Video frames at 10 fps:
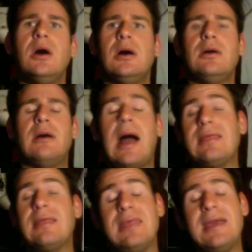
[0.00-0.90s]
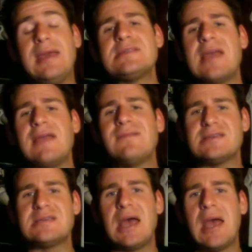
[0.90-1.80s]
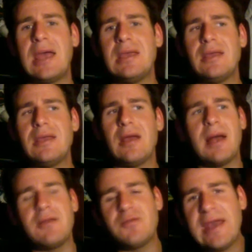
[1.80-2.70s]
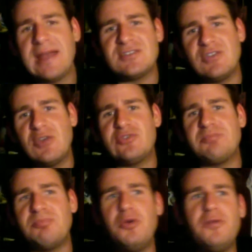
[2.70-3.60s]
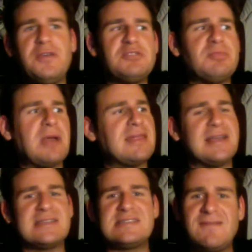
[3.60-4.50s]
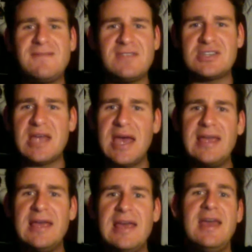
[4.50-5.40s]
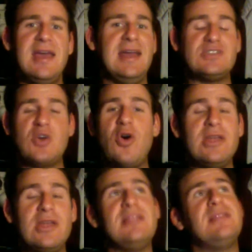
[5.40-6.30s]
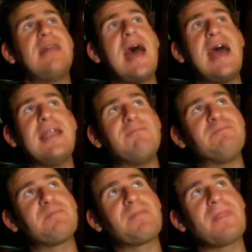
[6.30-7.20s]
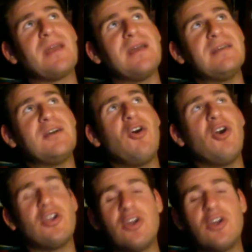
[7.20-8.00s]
I think it's safe to say, I'm not fans of those movies, but I think it's safe to say it's that Hard Home